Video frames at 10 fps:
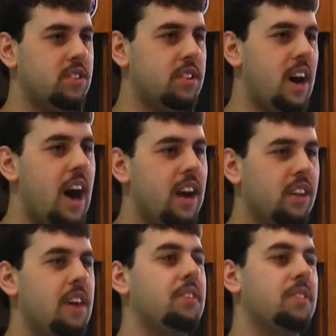just a
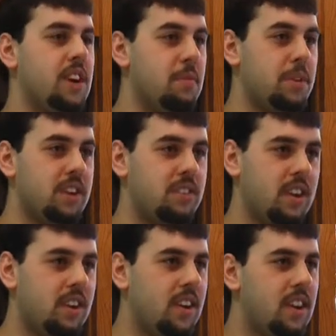higher level of
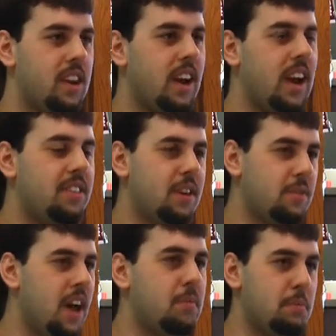competition. And I think
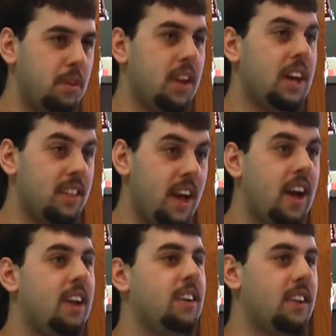a lot of people like
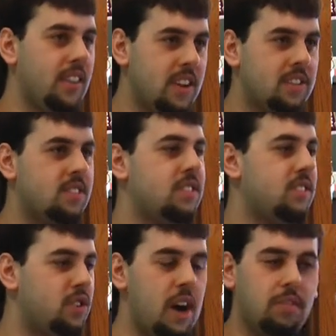that, and they just
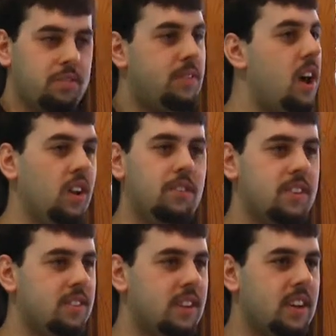travel from all over to see